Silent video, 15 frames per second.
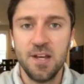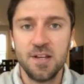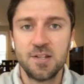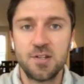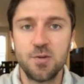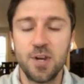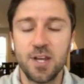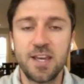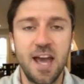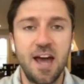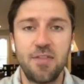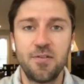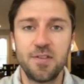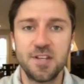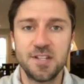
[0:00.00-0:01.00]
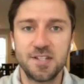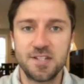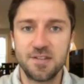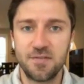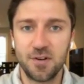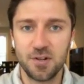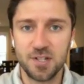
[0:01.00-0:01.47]
So you want to gather these
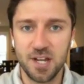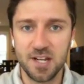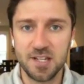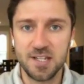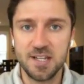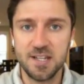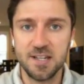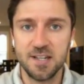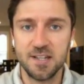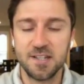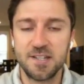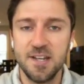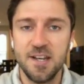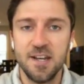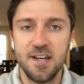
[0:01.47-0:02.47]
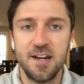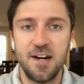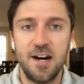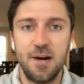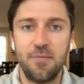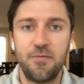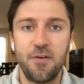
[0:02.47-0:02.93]
diverse ideas
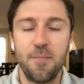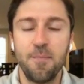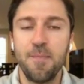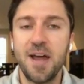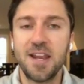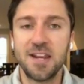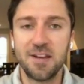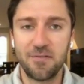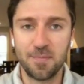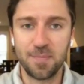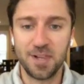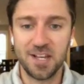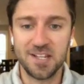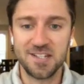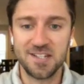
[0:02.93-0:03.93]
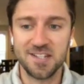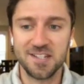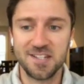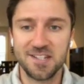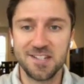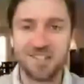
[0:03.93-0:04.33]
from many different places.